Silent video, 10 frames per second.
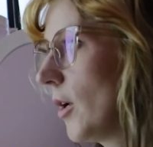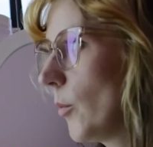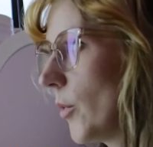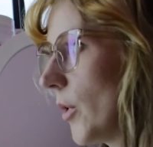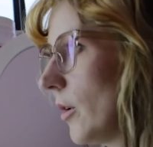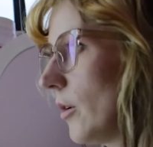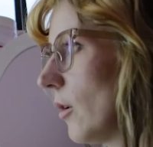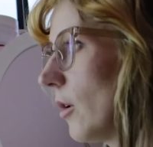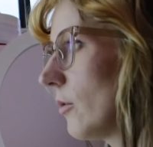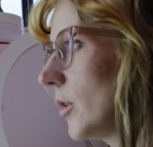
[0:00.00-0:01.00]
But
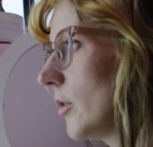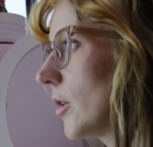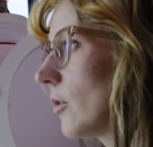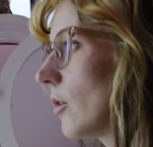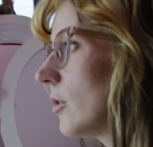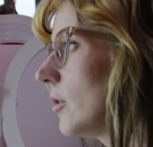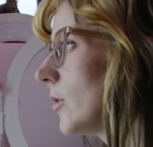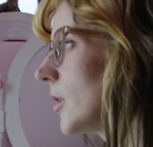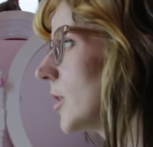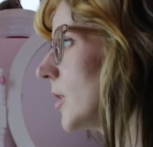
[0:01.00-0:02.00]
no, all you
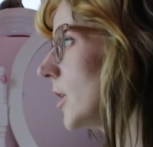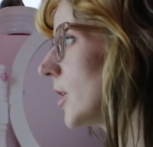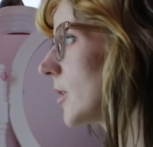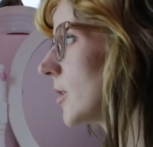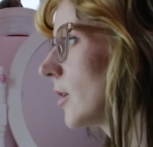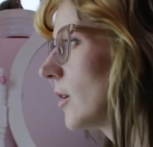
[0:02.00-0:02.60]
can see is